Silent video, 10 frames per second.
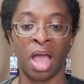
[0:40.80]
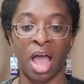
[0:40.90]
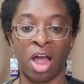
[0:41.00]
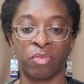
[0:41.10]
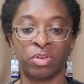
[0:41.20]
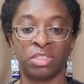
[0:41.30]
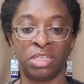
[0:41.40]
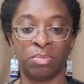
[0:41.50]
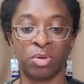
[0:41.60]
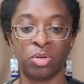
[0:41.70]
Our
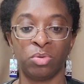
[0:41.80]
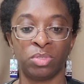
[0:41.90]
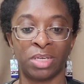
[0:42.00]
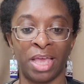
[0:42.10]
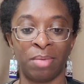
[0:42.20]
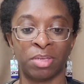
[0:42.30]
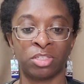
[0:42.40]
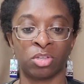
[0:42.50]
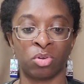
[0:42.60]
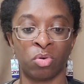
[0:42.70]
Redeemer, whose name
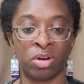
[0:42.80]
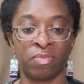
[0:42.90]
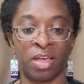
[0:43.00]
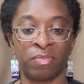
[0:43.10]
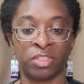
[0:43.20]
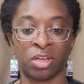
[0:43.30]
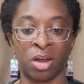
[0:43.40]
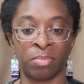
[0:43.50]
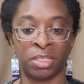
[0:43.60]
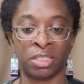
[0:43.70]
is the Lord of heaven's
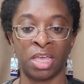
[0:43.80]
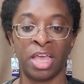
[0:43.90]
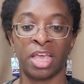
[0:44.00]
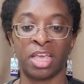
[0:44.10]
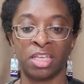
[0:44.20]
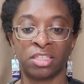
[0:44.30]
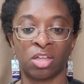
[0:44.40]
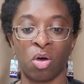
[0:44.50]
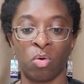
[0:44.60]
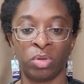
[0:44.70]
armies, is
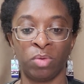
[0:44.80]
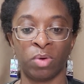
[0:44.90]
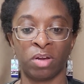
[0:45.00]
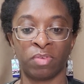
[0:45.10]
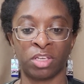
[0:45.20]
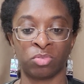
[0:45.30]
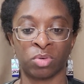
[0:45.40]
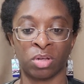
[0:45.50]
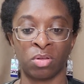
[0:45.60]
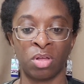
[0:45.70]
the Holy One of
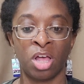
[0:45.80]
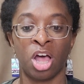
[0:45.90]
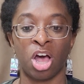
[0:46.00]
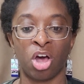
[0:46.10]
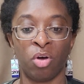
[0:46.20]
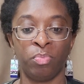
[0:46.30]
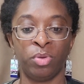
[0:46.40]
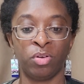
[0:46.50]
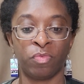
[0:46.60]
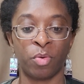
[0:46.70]
Israel. O oh,
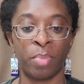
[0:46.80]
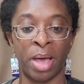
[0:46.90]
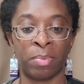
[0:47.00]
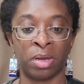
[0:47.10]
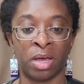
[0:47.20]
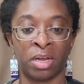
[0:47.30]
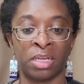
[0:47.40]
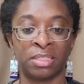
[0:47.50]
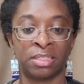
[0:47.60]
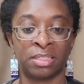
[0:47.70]
beautiful Babylon,
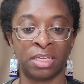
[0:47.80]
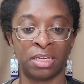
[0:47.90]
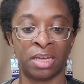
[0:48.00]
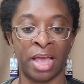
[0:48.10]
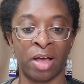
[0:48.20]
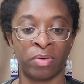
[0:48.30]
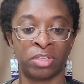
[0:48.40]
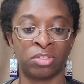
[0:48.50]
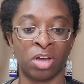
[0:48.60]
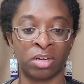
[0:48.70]
sit now
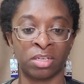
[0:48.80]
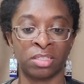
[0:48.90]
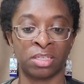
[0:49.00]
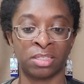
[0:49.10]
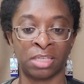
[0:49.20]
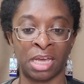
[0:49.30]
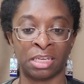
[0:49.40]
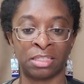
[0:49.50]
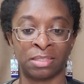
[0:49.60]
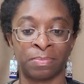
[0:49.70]
in darkness and
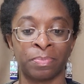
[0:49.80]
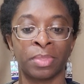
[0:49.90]
silence.